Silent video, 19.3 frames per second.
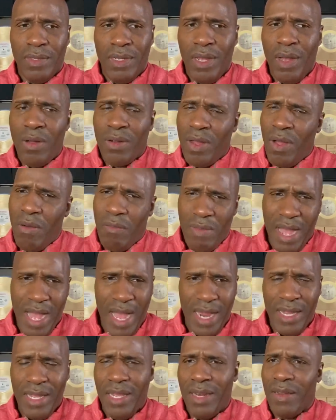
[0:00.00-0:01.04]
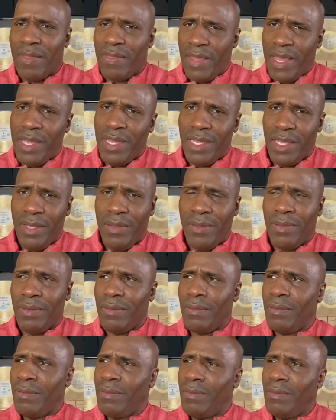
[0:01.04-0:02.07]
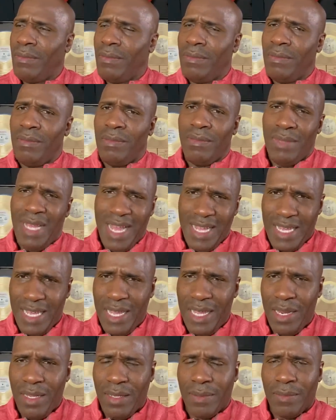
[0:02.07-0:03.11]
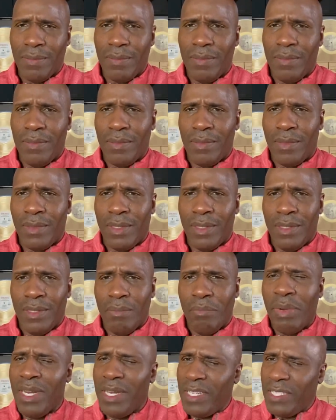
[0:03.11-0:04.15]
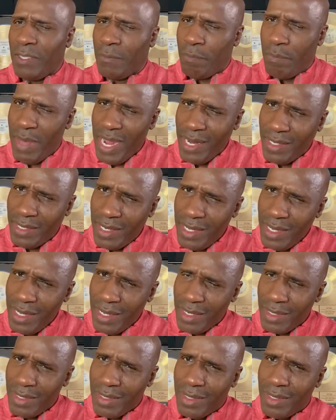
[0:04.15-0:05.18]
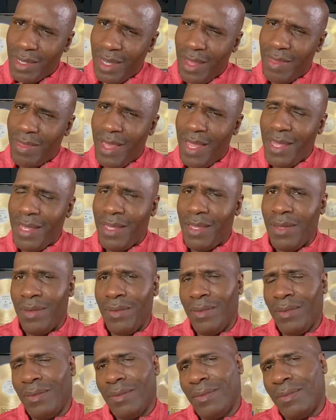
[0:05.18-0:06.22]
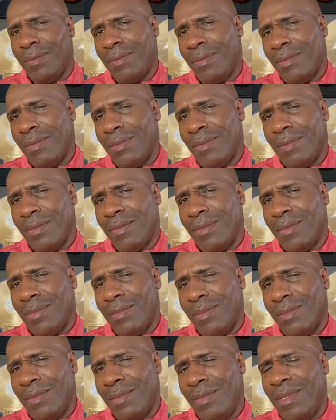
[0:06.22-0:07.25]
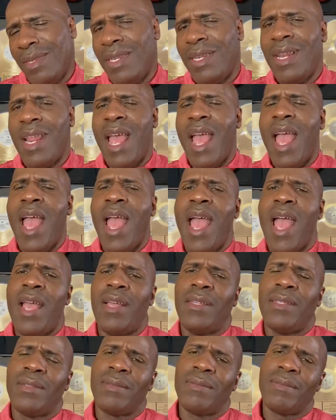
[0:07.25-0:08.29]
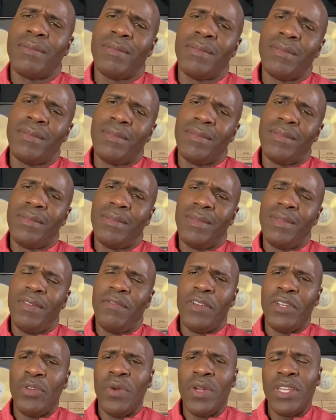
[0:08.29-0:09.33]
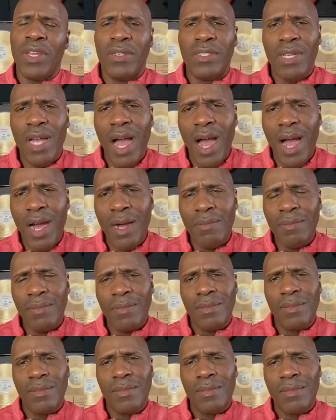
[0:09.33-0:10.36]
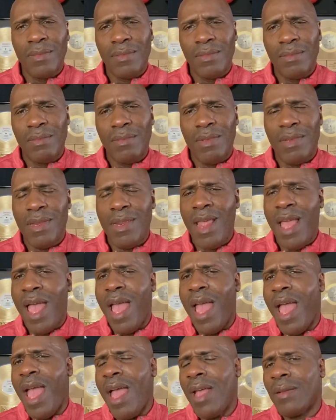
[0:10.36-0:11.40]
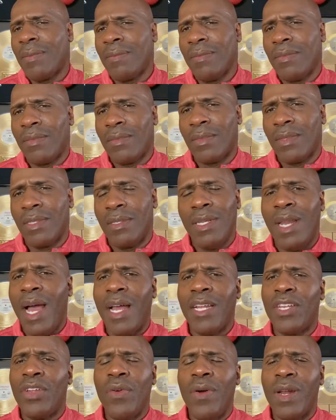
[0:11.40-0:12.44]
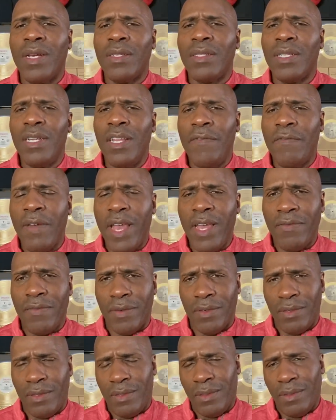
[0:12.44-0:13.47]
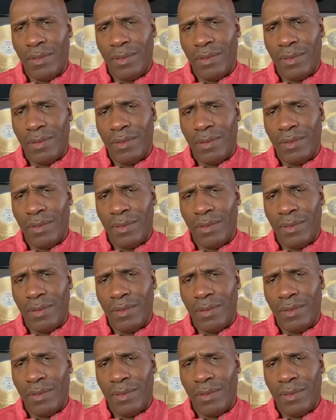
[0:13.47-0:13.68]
They don't, they don't mind hearing a thank you. I get it. But expecting a thank you? Nah. For doing your job? Nah. You're not doing us any favors.